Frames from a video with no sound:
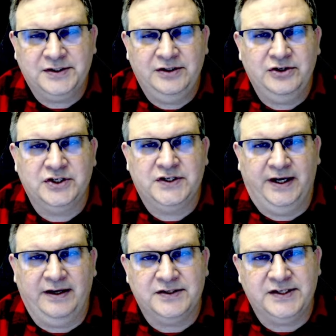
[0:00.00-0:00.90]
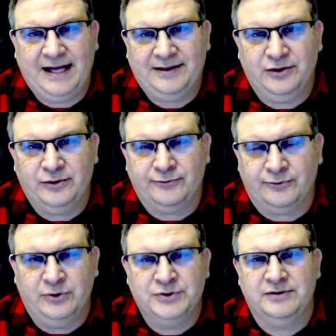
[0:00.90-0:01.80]
and you just kind of sat there
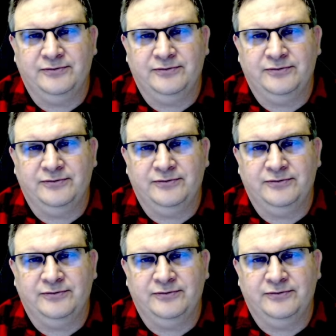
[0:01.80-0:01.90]
frozen